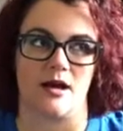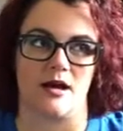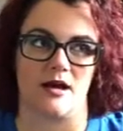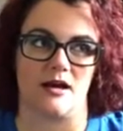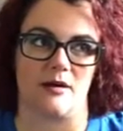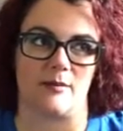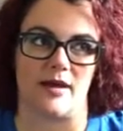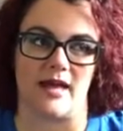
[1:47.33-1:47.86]

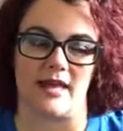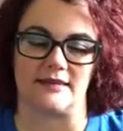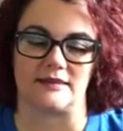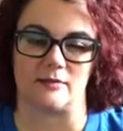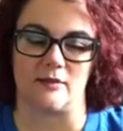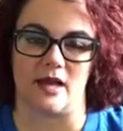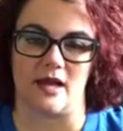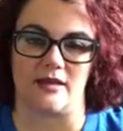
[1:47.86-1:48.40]
I had
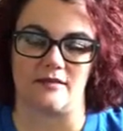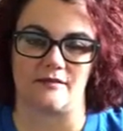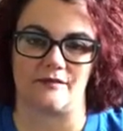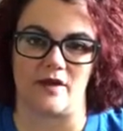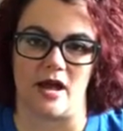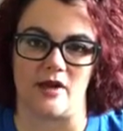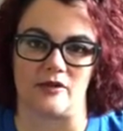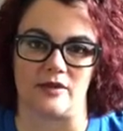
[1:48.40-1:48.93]
some kind of
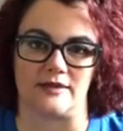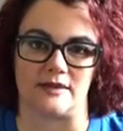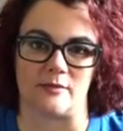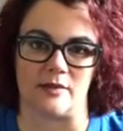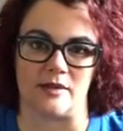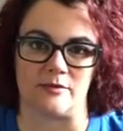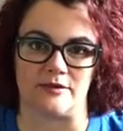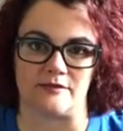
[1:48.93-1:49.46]
virus that
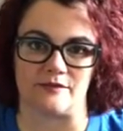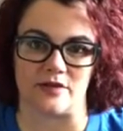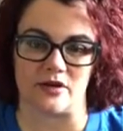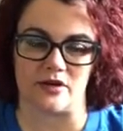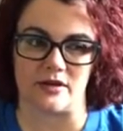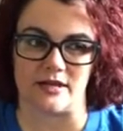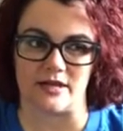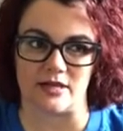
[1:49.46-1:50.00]
made me
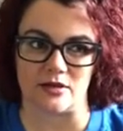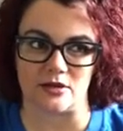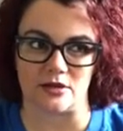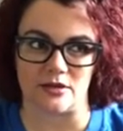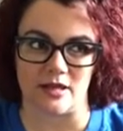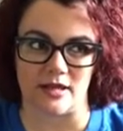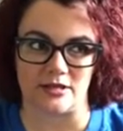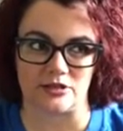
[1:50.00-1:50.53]
very
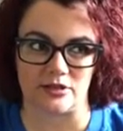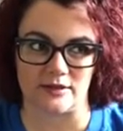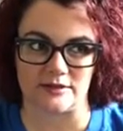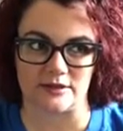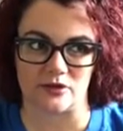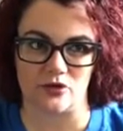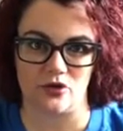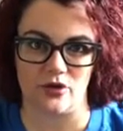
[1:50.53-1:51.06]
ill. I
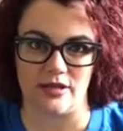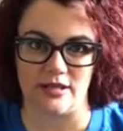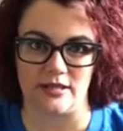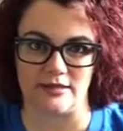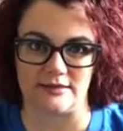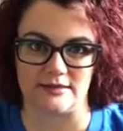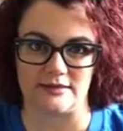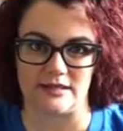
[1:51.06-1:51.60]
just
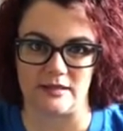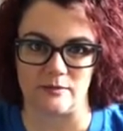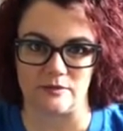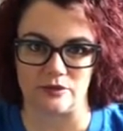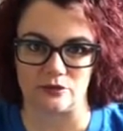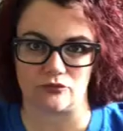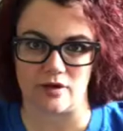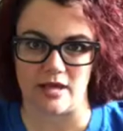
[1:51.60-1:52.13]
couldn't seem
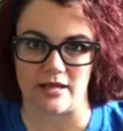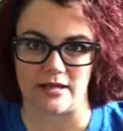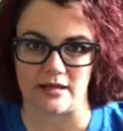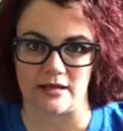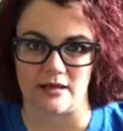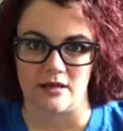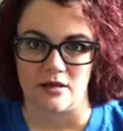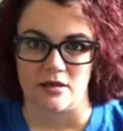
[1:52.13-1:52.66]
to write.